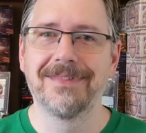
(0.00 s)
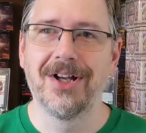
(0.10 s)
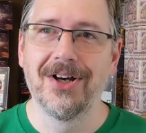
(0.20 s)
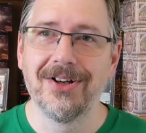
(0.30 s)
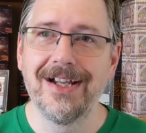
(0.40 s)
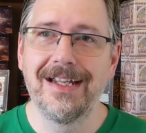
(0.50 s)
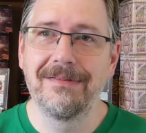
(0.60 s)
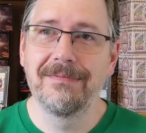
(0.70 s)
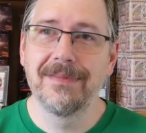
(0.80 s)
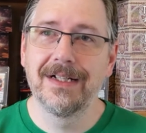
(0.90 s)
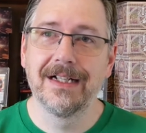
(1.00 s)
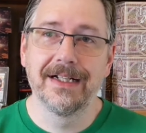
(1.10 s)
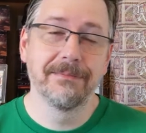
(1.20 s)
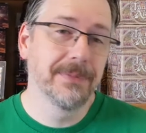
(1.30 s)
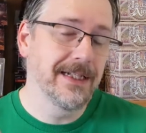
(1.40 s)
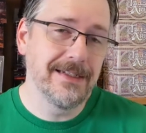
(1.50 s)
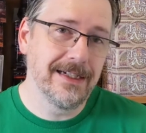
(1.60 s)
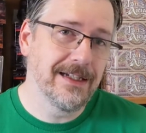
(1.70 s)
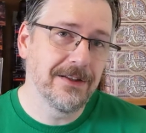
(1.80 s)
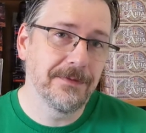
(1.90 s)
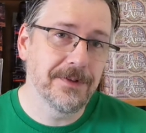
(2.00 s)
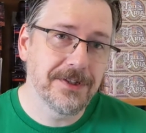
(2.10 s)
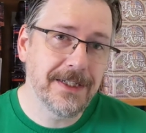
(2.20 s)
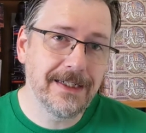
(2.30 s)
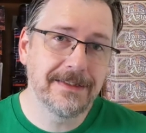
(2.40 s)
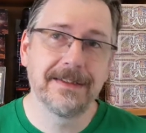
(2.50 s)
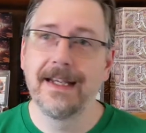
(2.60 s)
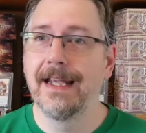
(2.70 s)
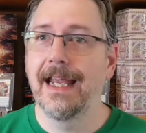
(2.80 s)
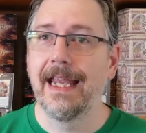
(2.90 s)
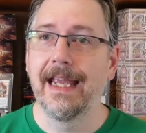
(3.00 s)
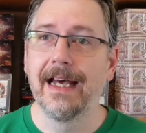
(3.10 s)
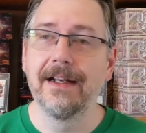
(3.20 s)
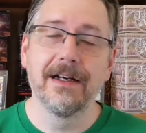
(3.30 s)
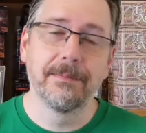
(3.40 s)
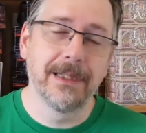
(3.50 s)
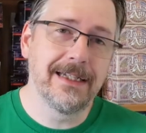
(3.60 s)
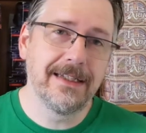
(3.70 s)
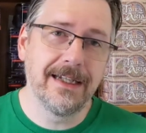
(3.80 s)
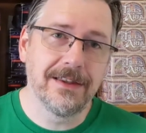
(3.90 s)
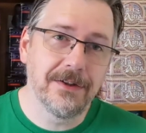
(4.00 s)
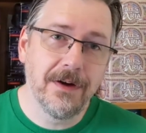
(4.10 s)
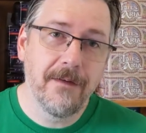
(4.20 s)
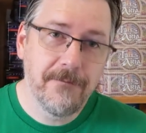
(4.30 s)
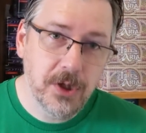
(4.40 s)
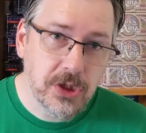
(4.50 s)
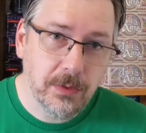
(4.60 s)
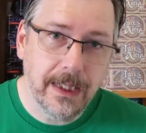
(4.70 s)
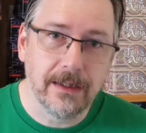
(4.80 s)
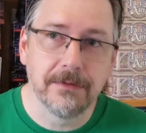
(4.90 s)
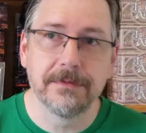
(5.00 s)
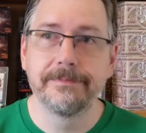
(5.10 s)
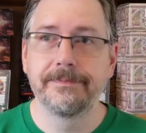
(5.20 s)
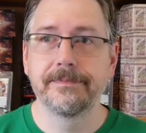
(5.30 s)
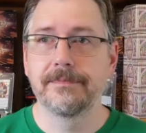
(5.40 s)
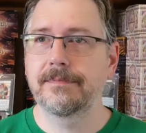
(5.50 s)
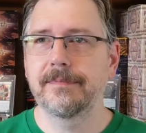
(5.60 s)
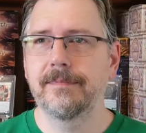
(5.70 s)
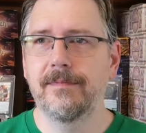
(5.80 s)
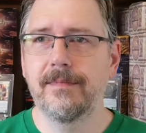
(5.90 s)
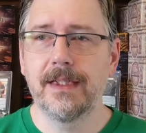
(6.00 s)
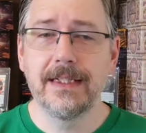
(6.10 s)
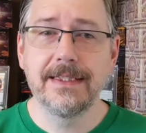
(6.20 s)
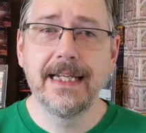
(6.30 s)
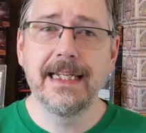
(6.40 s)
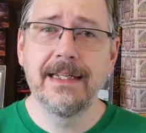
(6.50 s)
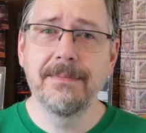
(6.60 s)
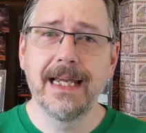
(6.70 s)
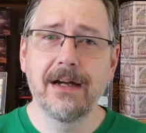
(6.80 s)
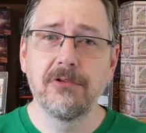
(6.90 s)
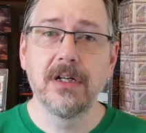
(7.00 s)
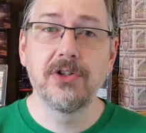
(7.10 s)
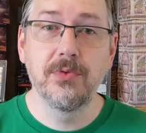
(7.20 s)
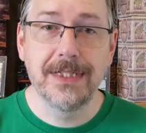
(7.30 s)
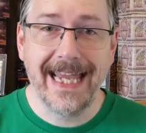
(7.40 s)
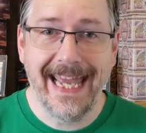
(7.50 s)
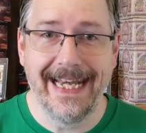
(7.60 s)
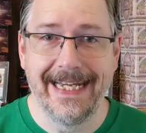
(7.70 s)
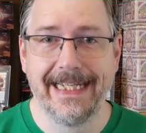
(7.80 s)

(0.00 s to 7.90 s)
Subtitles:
All right. Blazing Aether for 6 and a Blazing Aether for 12. Take him down to 10.